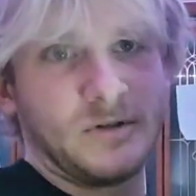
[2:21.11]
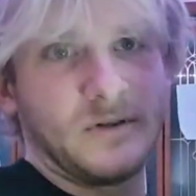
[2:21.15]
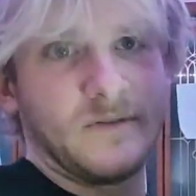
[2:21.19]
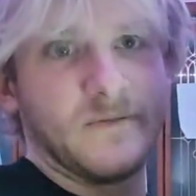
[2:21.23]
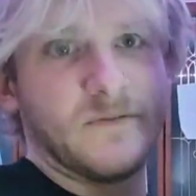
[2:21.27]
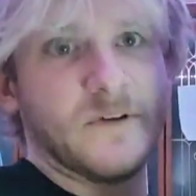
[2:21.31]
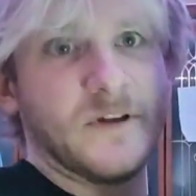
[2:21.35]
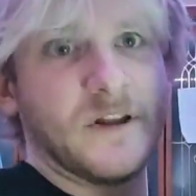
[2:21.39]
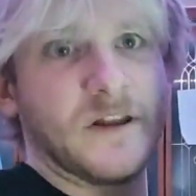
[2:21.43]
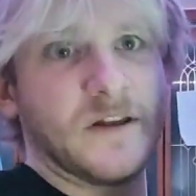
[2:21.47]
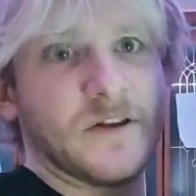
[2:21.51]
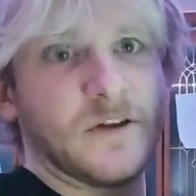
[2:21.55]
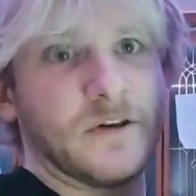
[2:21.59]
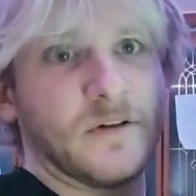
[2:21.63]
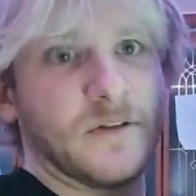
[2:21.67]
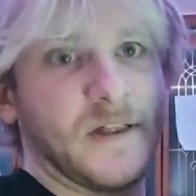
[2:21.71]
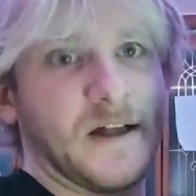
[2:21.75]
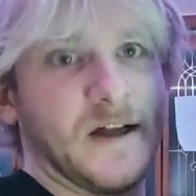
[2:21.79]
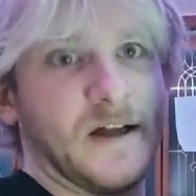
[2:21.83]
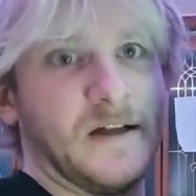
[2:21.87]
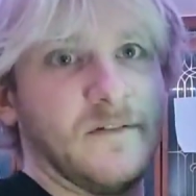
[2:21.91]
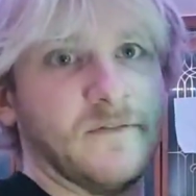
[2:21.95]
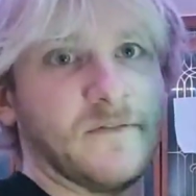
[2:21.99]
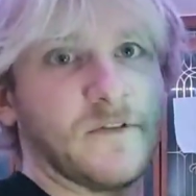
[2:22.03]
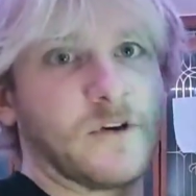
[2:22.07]
if you didn't know
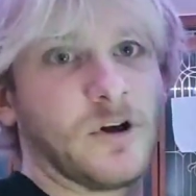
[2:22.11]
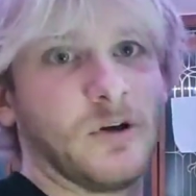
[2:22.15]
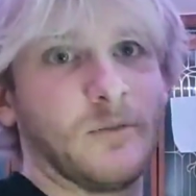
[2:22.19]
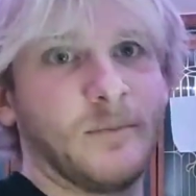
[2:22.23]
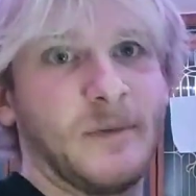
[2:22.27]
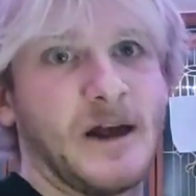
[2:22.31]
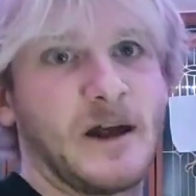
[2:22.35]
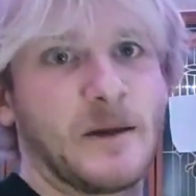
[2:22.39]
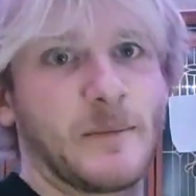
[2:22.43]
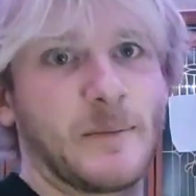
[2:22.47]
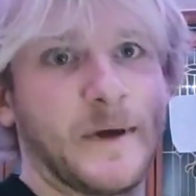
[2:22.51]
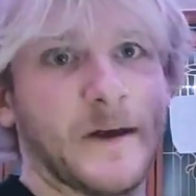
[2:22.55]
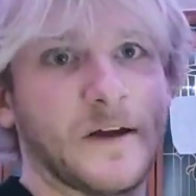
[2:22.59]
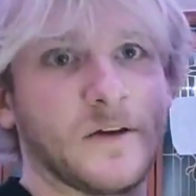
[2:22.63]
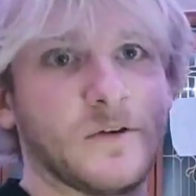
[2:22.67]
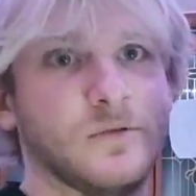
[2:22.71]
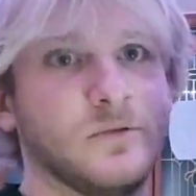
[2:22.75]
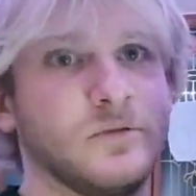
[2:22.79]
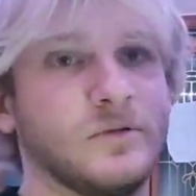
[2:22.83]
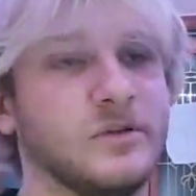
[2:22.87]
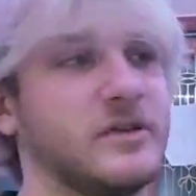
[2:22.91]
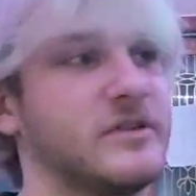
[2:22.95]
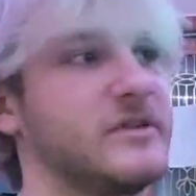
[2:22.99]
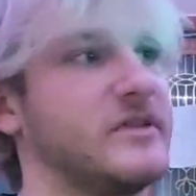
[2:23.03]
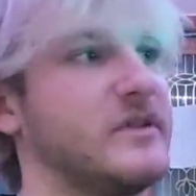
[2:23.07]
that. They're all backpack
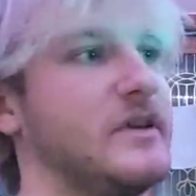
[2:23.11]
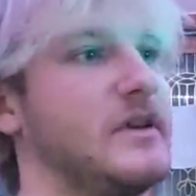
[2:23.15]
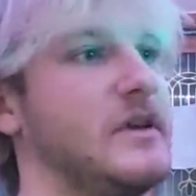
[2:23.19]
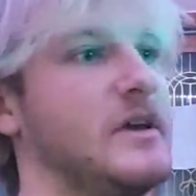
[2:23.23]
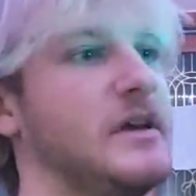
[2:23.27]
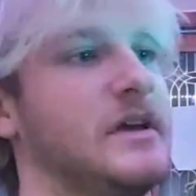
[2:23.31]
coolers.